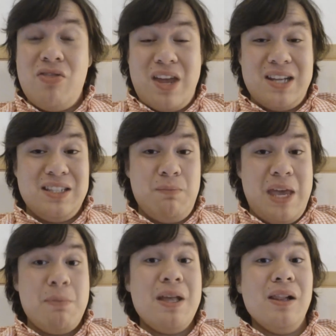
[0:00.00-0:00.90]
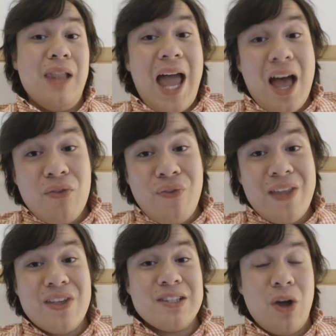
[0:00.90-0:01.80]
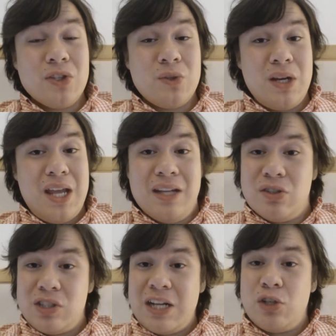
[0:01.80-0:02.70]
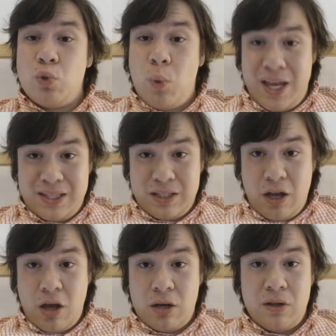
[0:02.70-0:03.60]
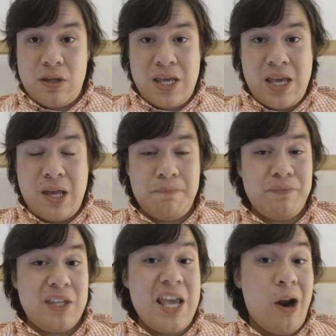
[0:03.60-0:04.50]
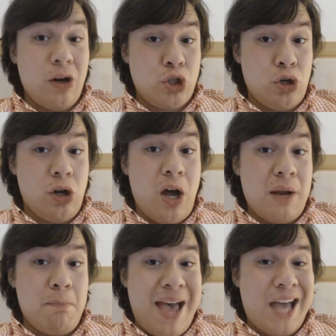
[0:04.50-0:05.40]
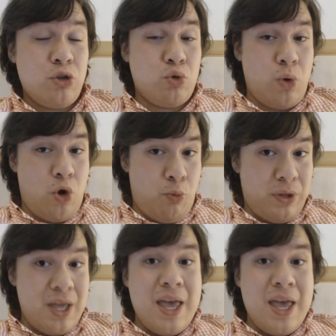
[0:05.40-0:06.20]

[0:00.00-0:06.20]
that has made me laugh, and it's also an interesting twist on the character gone bad trope.